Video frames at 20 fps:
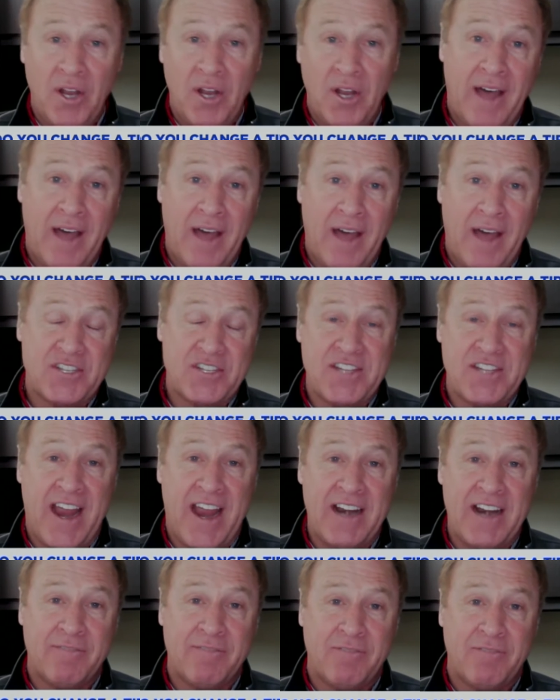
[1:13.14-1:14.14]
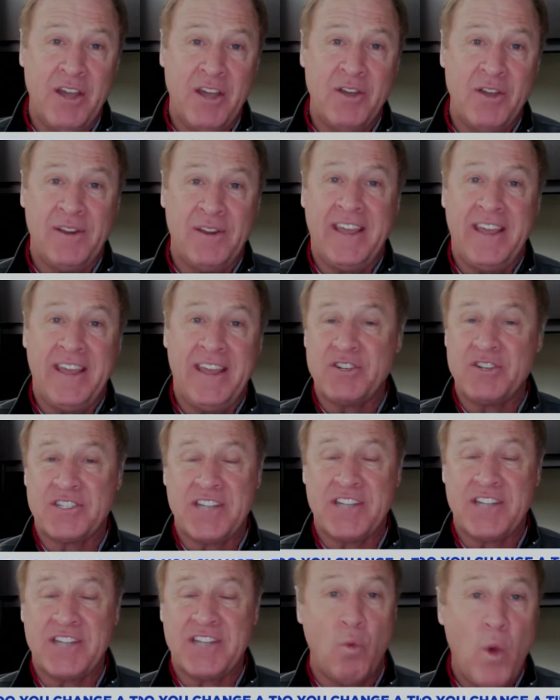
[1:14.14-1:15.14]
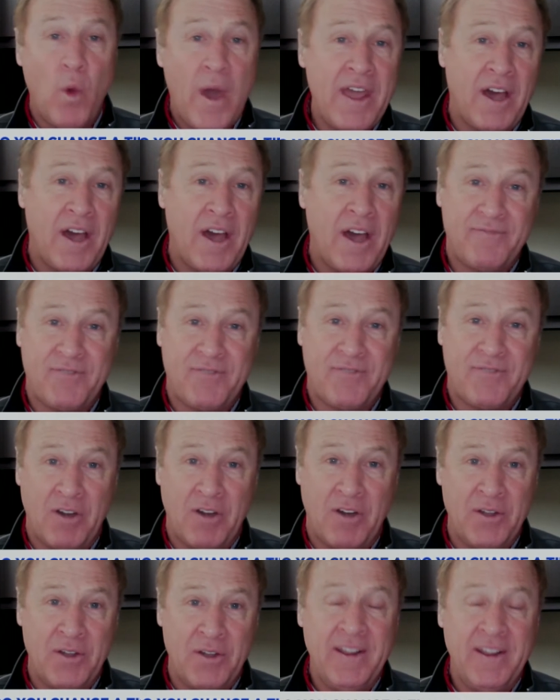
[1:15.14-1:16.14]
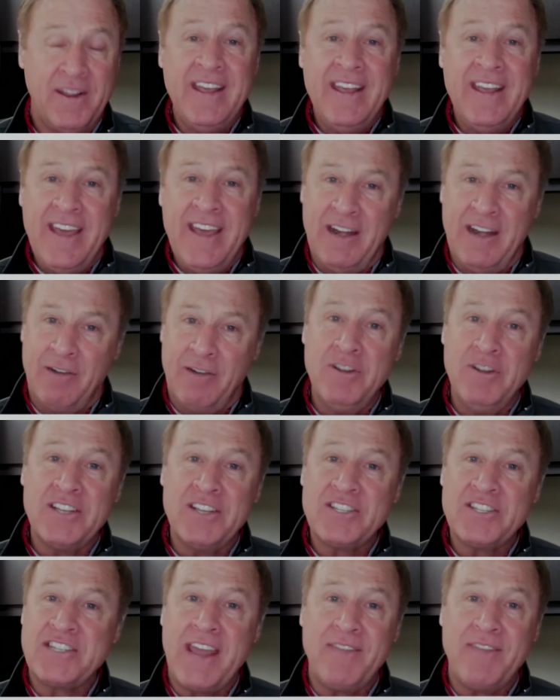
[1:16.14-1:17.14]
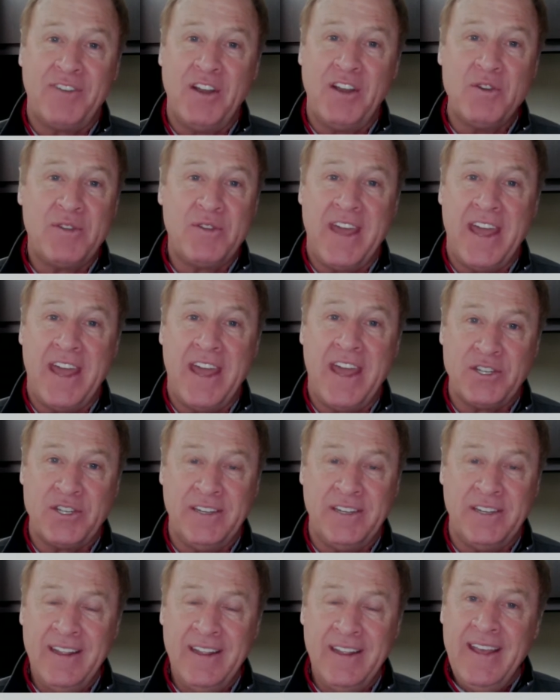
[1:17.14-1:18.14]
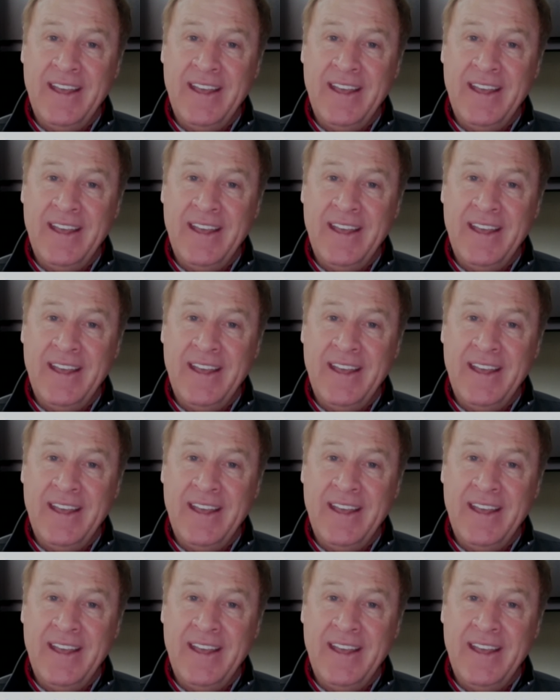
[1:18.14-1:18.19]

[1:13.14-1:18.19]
off the side of the road and get yourself way off the road in a real safe location,